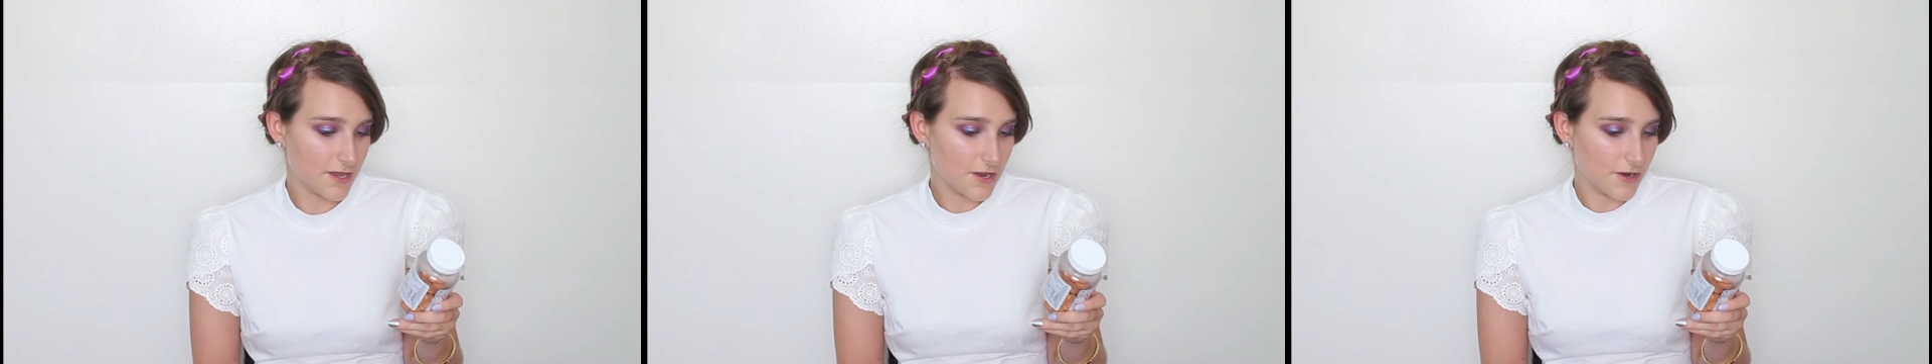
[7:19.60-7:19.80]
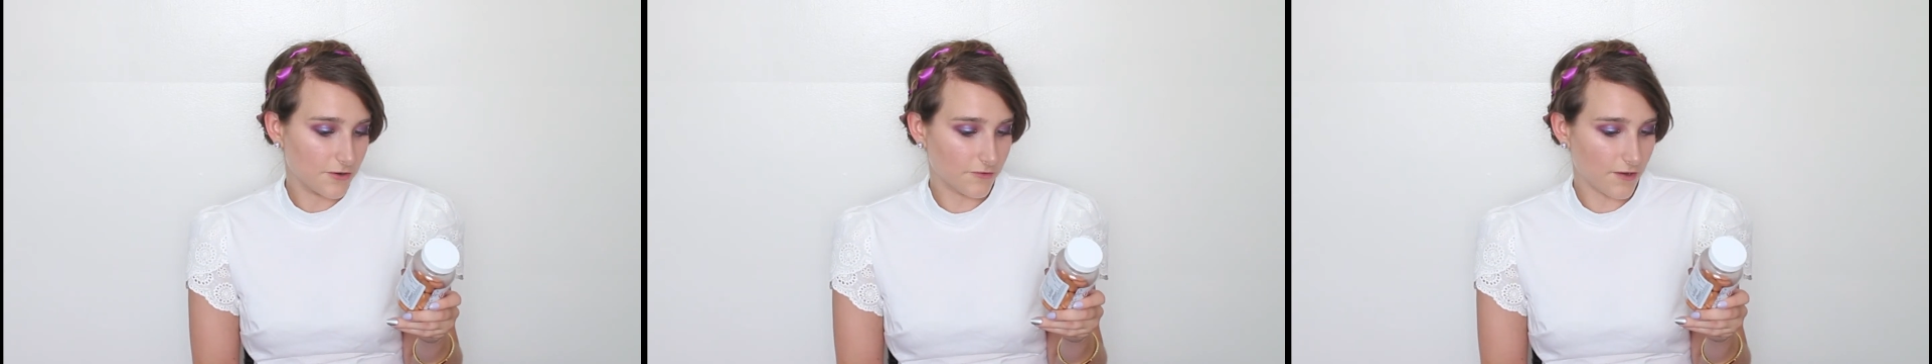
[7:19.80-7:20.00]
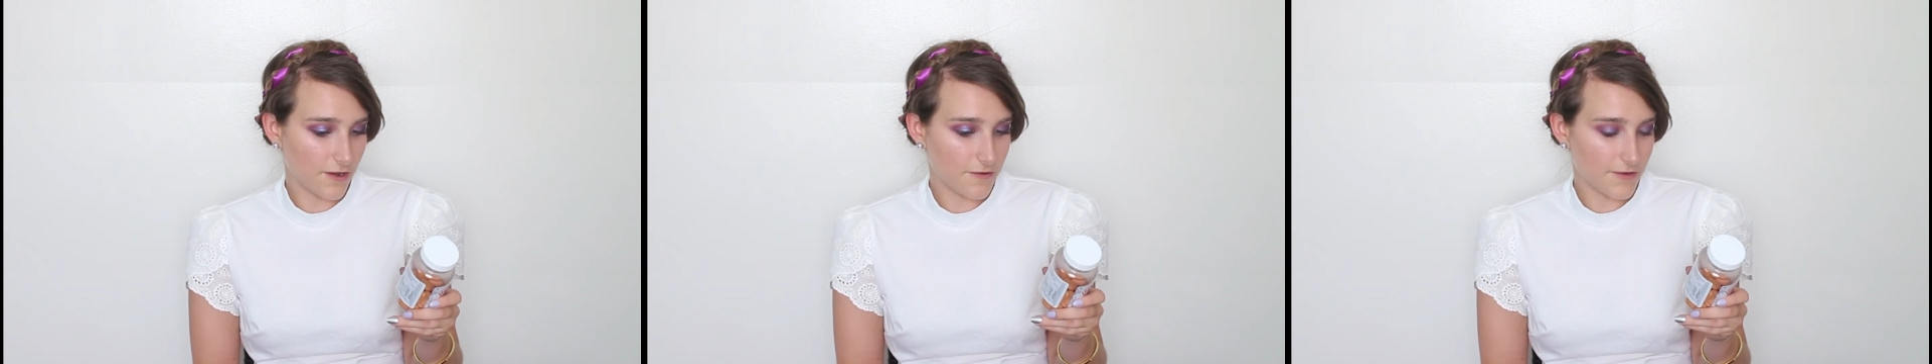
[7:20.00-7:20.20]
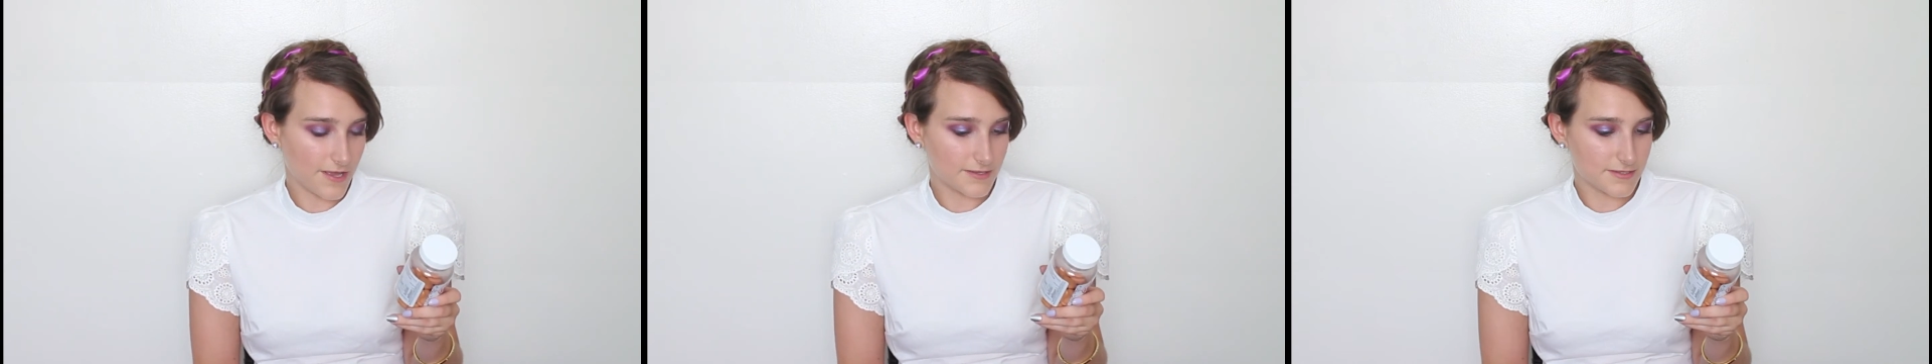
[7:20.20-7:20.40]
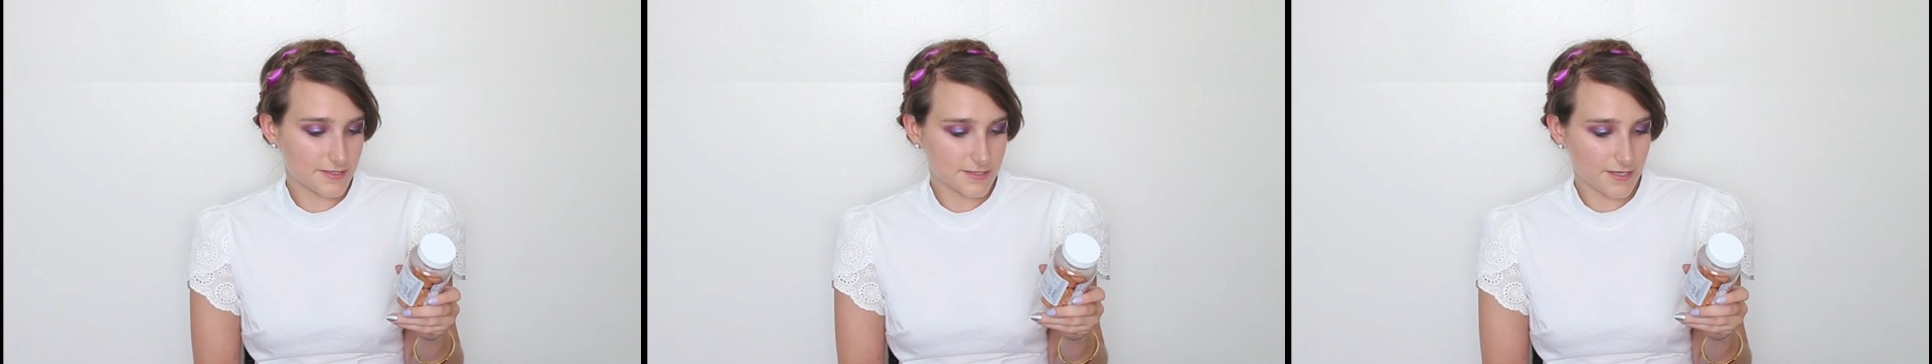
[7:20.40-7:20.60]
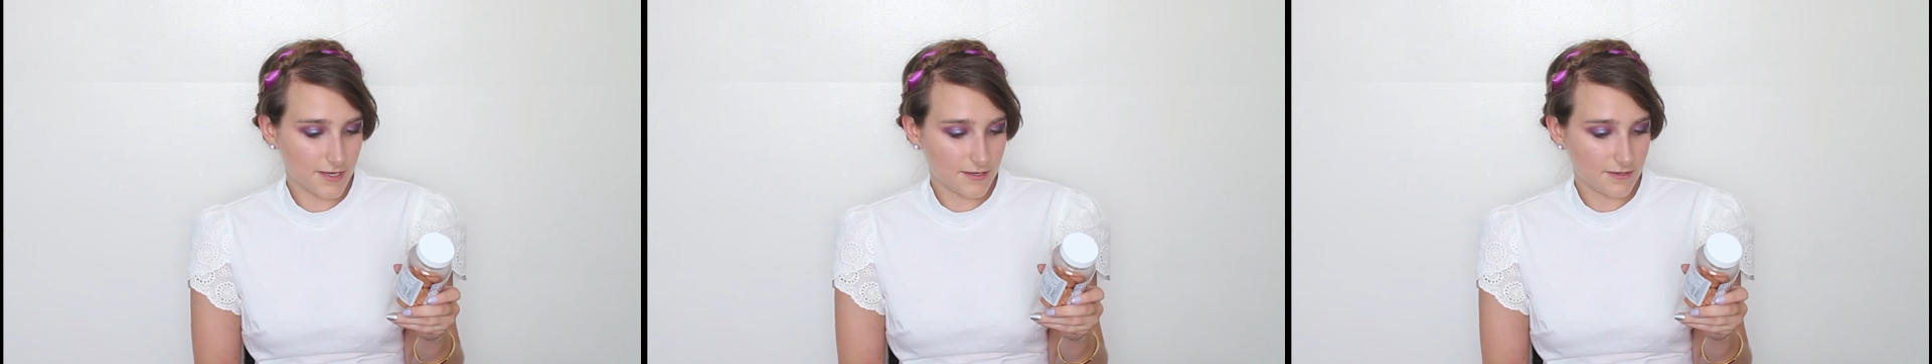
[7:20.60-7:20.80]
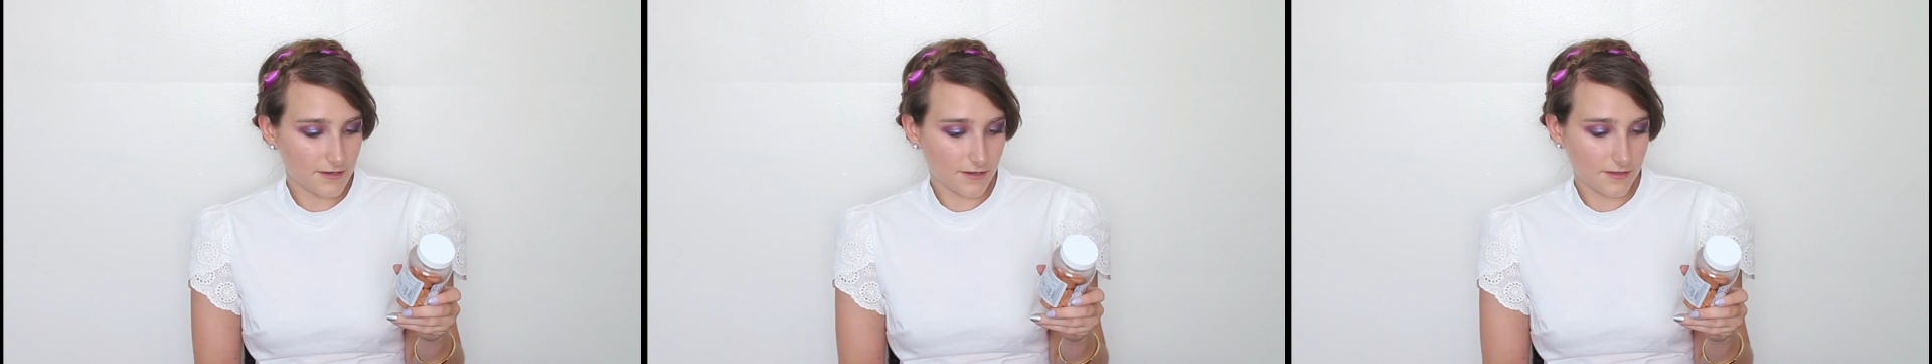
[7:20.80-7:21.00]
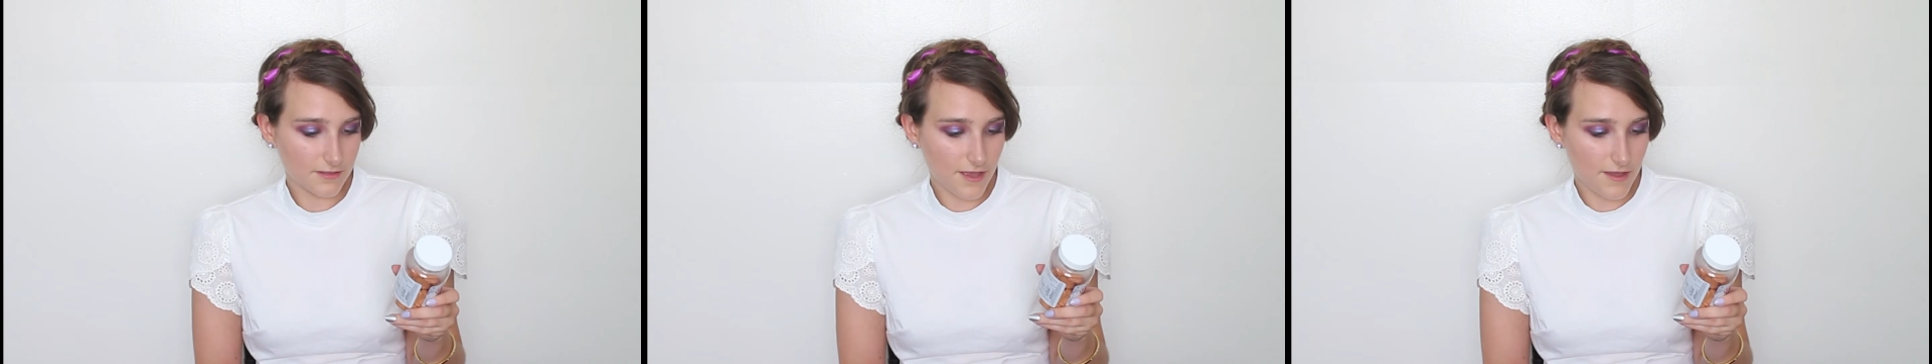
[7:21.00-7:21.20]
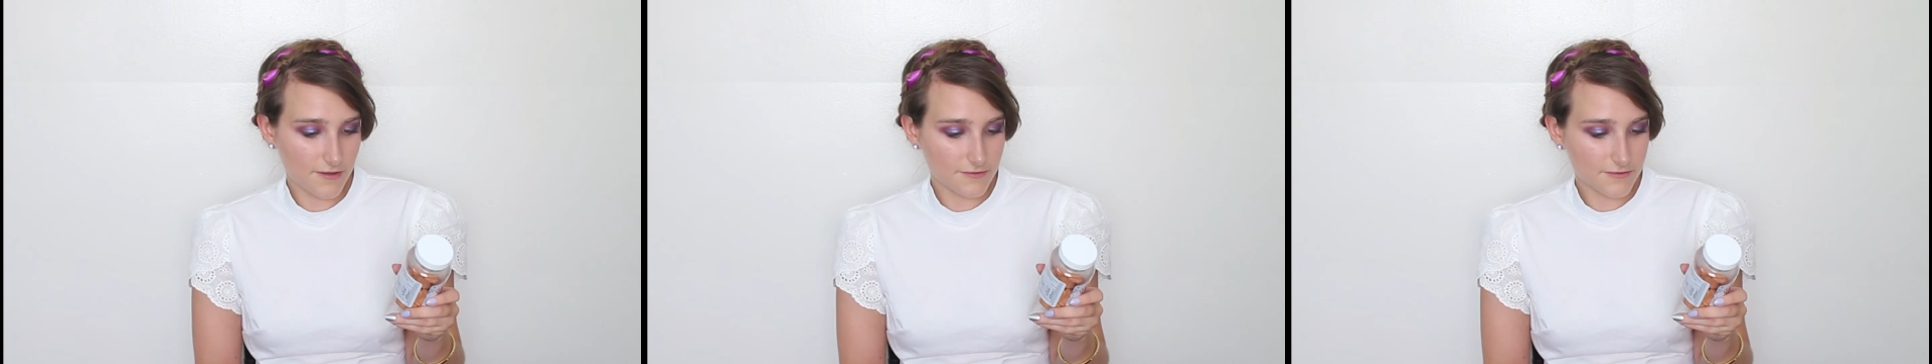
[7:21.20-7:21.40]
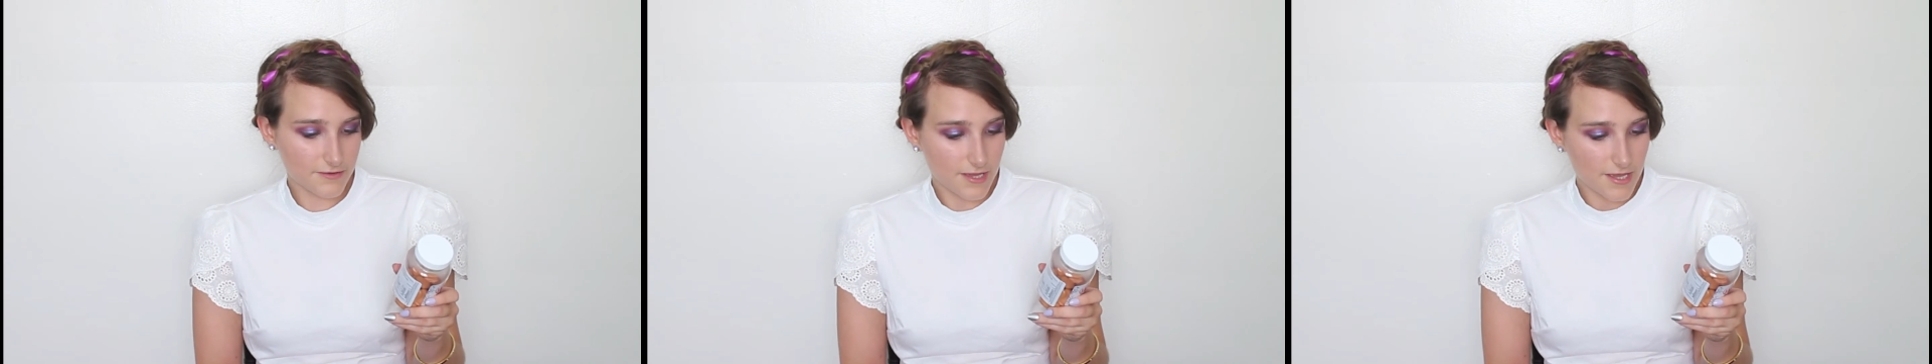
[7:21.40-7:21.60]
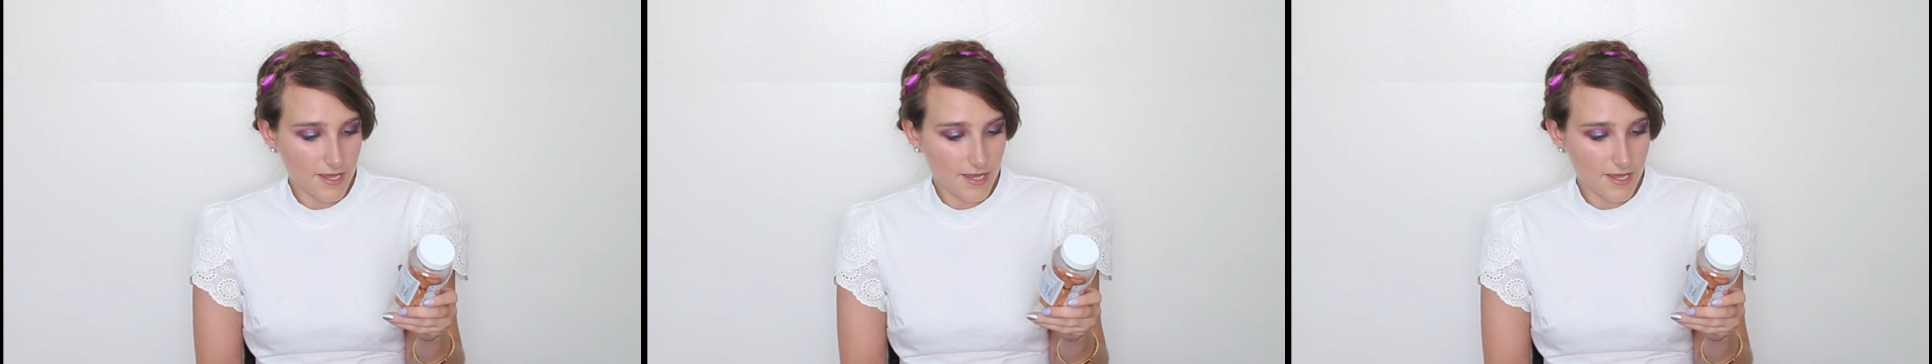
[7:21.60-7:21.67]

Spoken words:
grow and skin glow.